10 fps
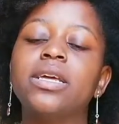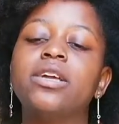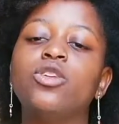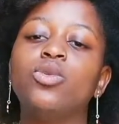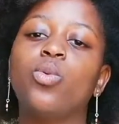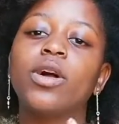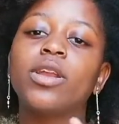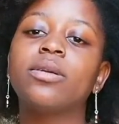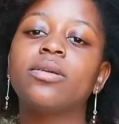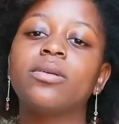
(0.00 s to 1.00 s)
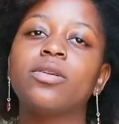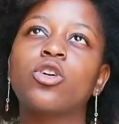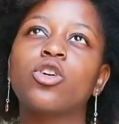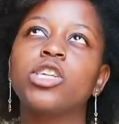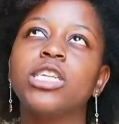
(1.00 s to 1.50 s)
you want to
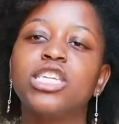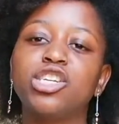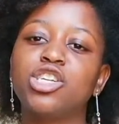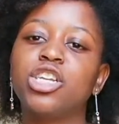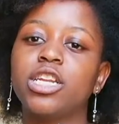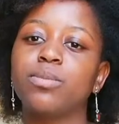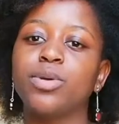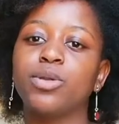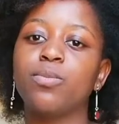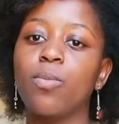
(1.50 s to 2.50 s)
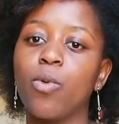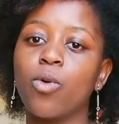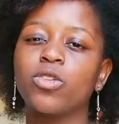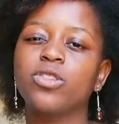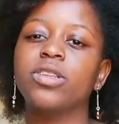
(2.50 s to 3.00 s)
condition it a bit more
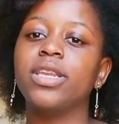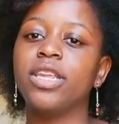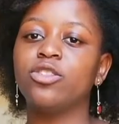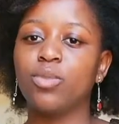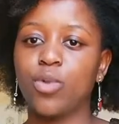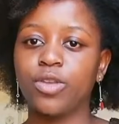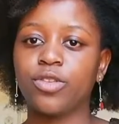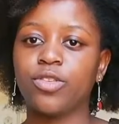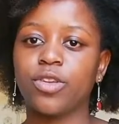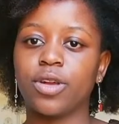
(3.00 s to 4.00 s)
because it needs moisture,